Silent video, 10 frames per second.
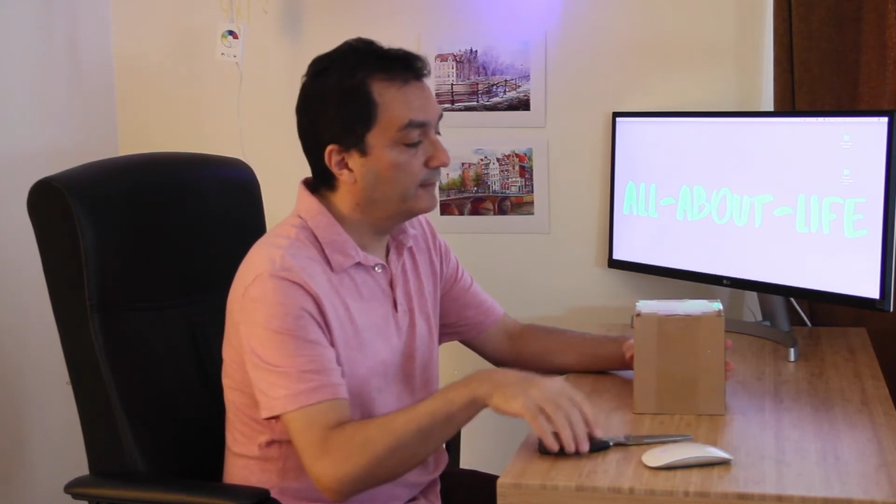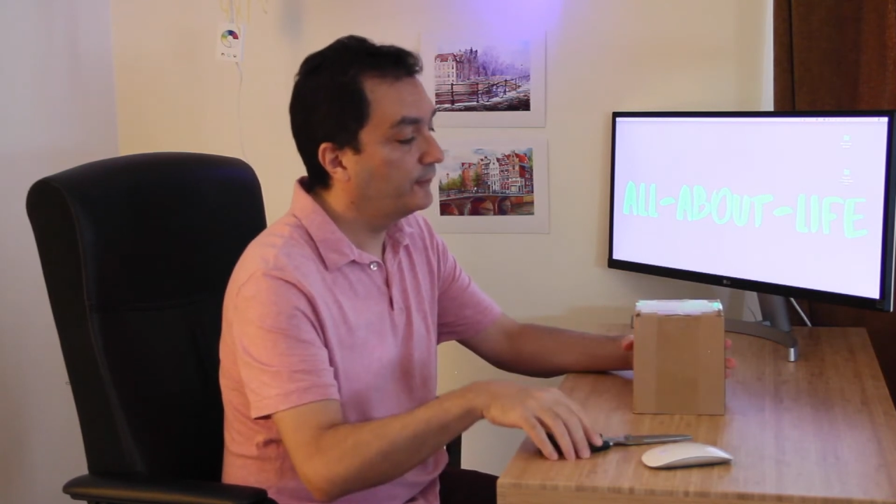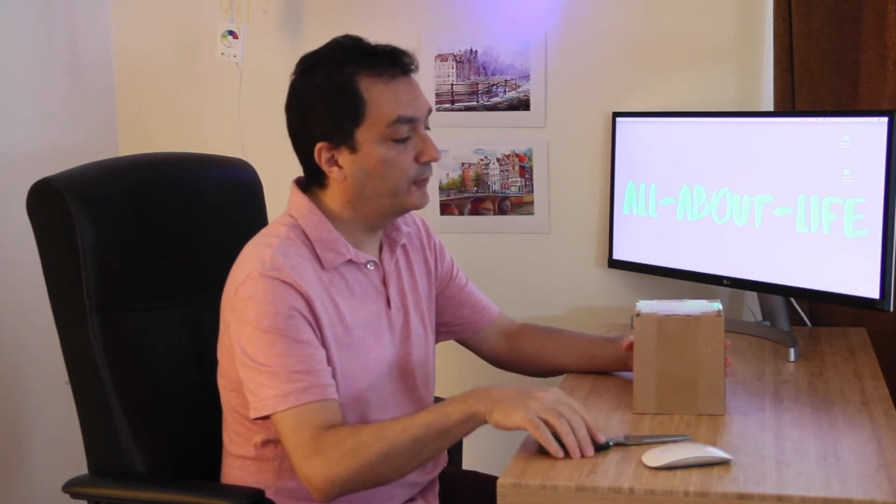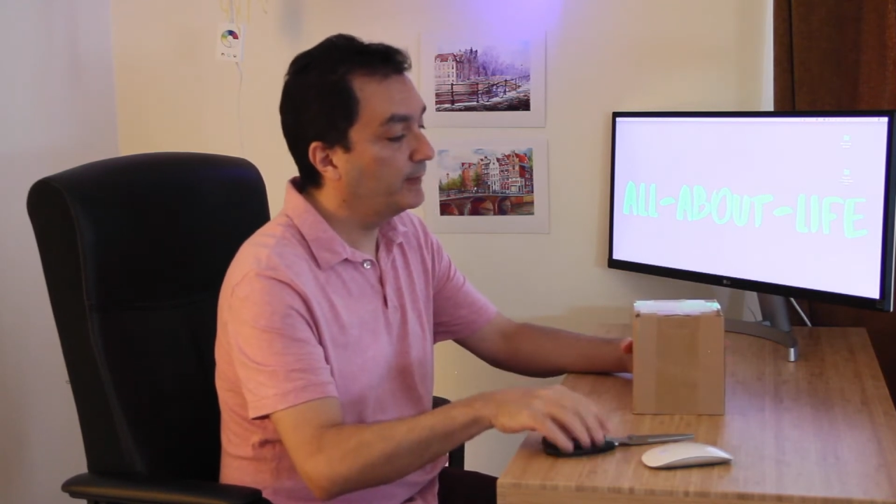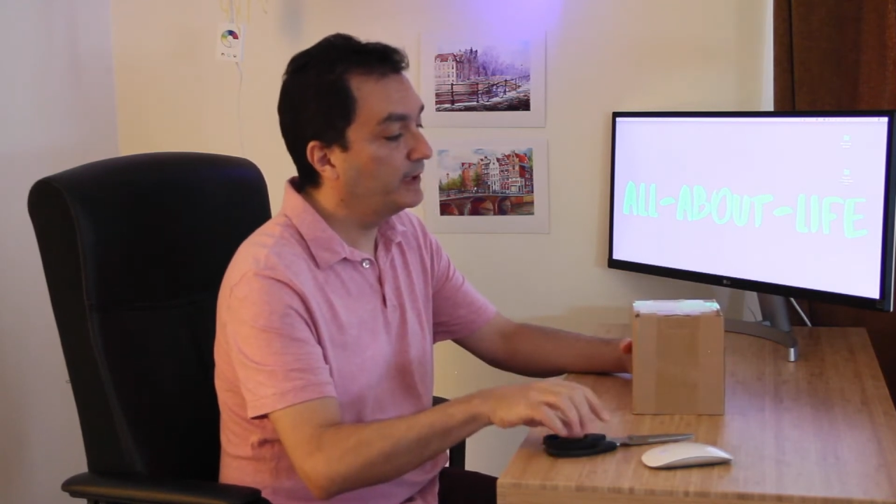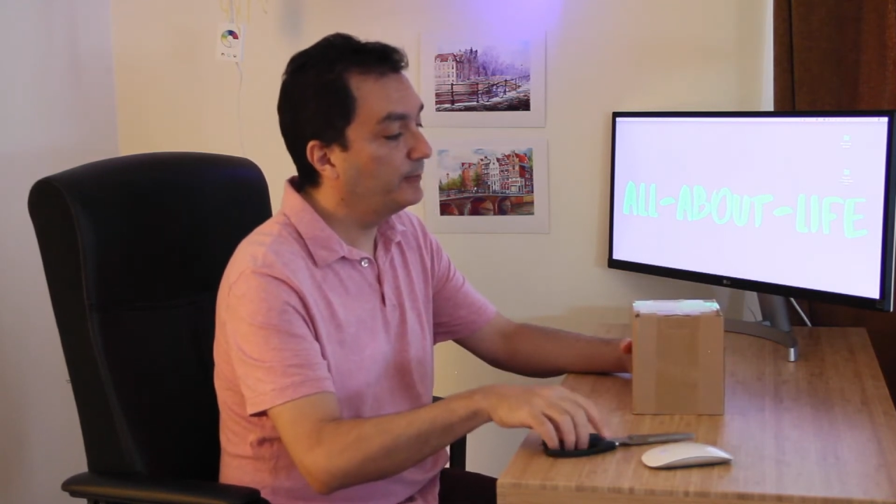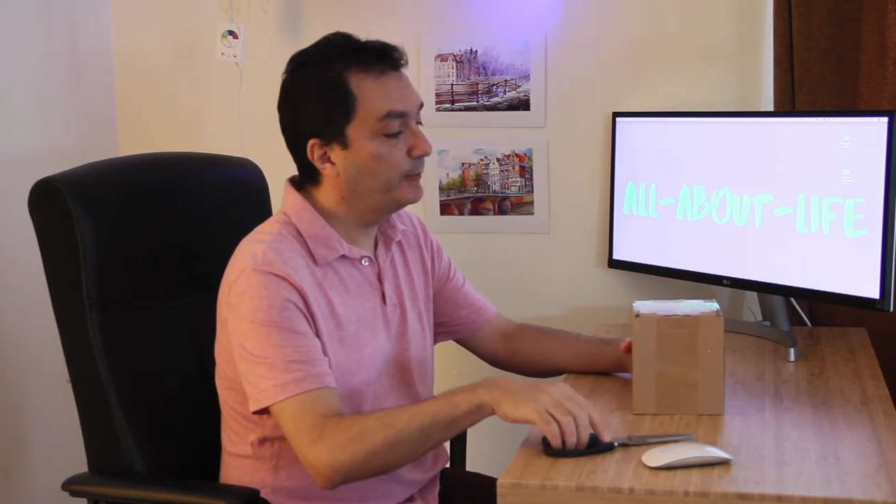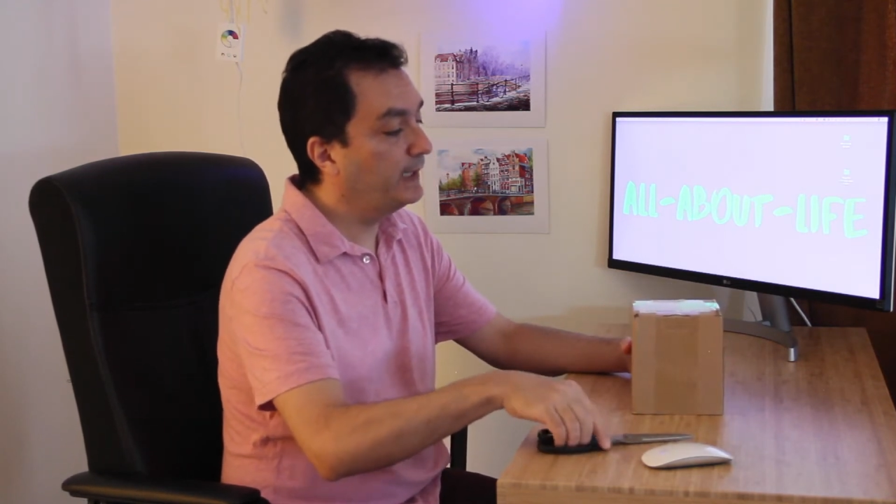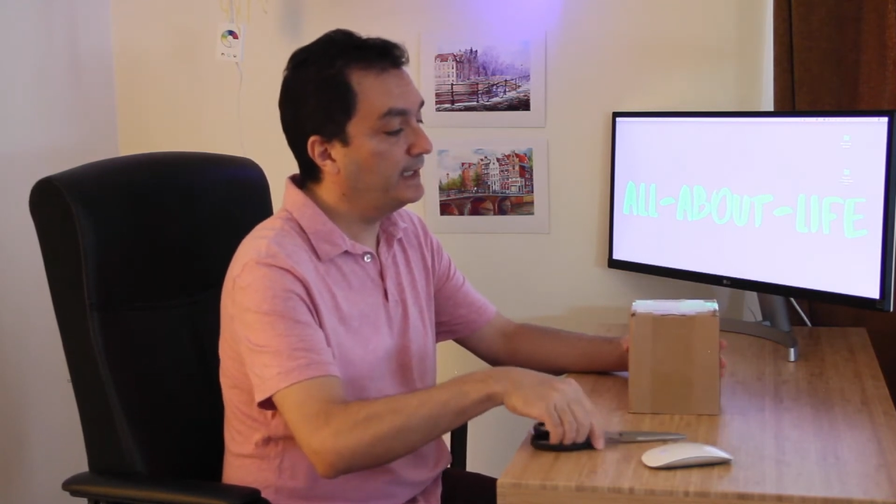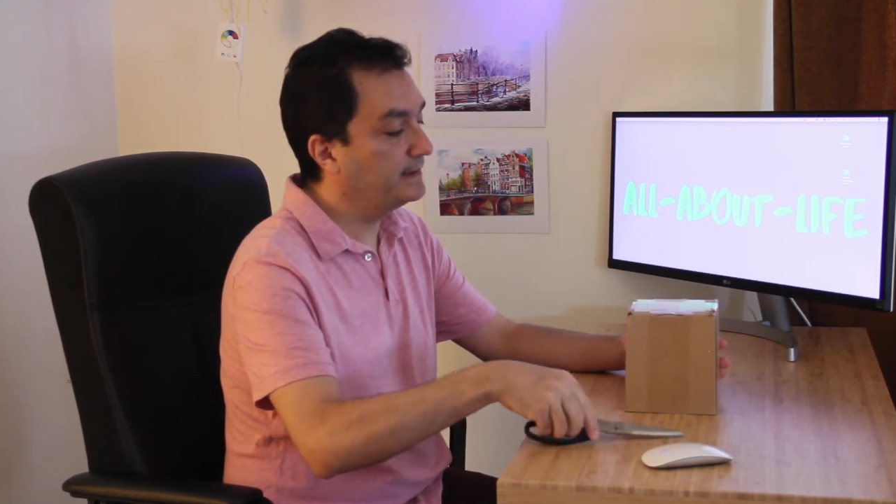for my
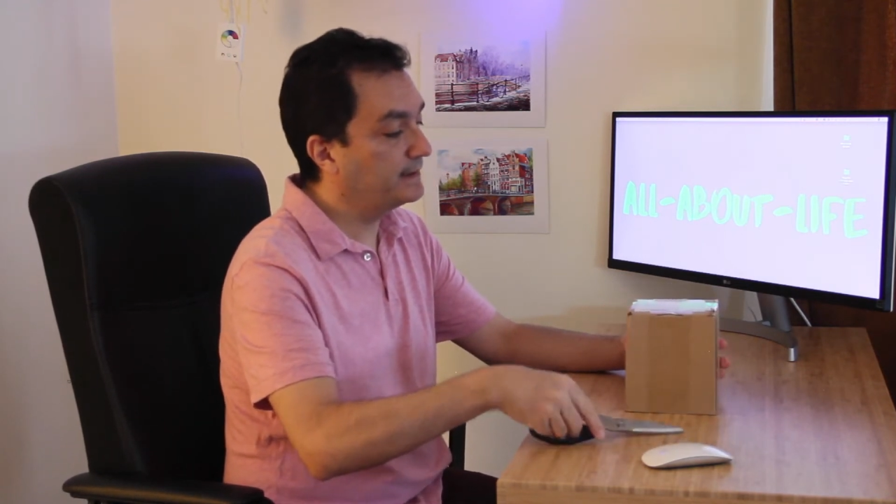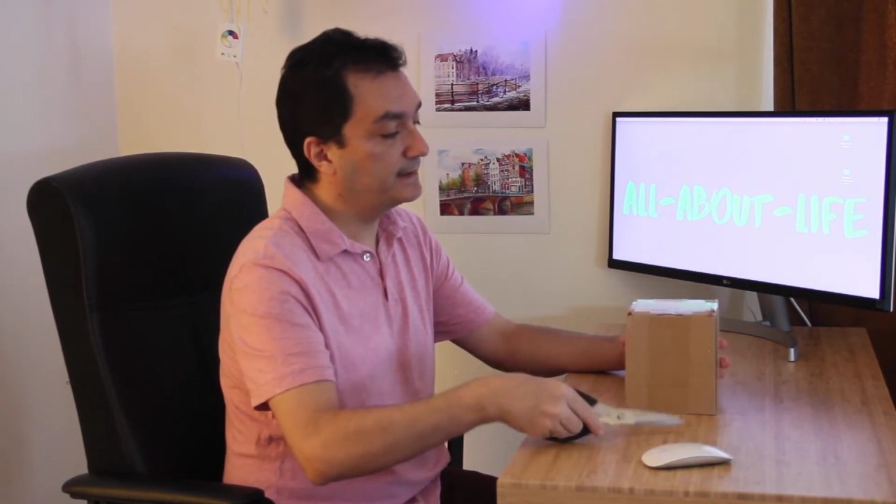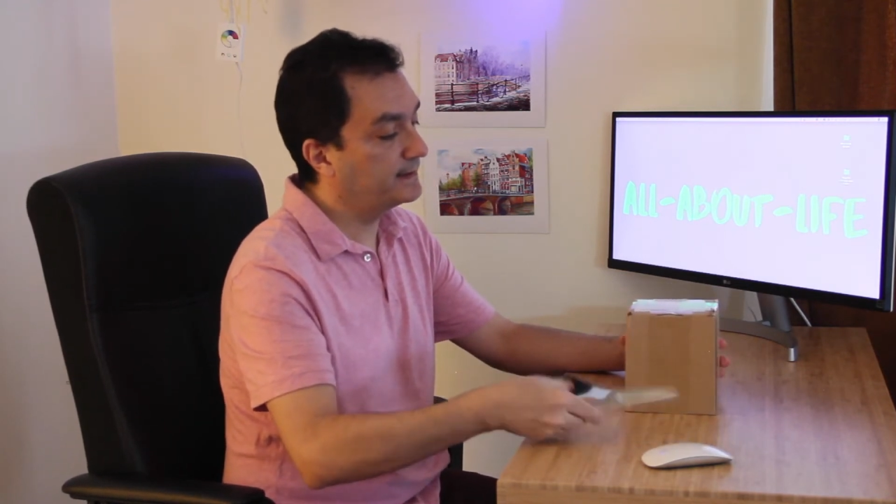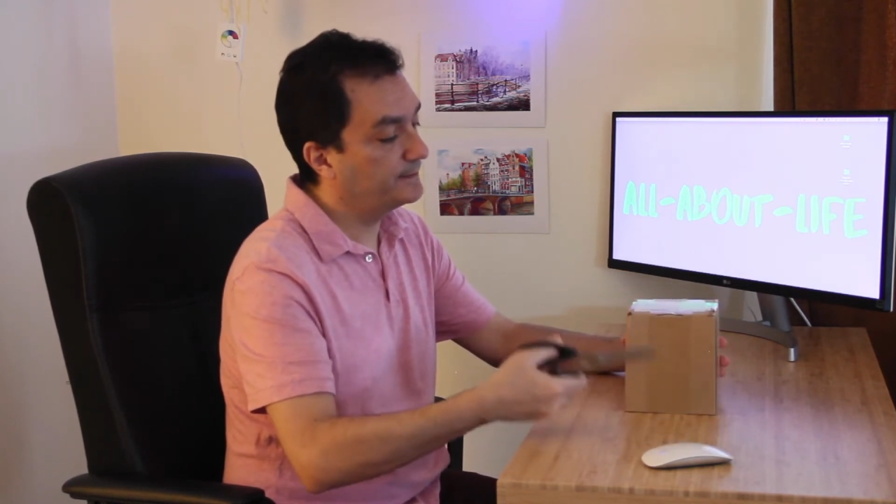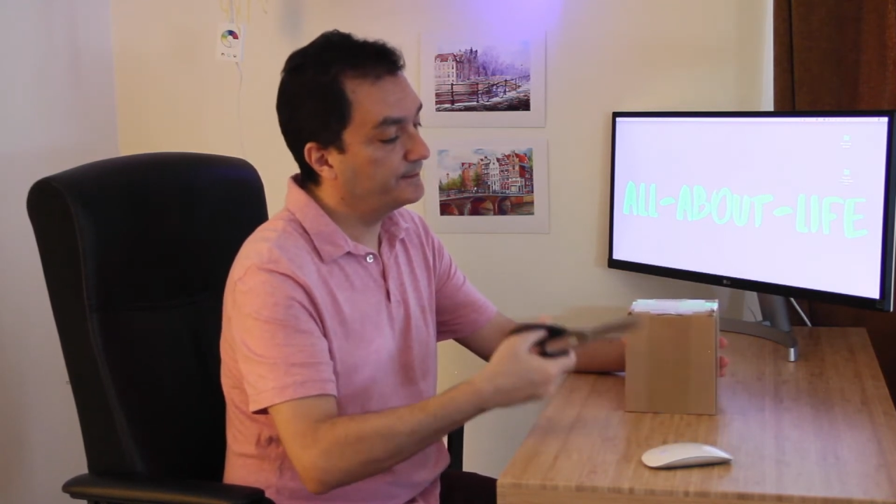plants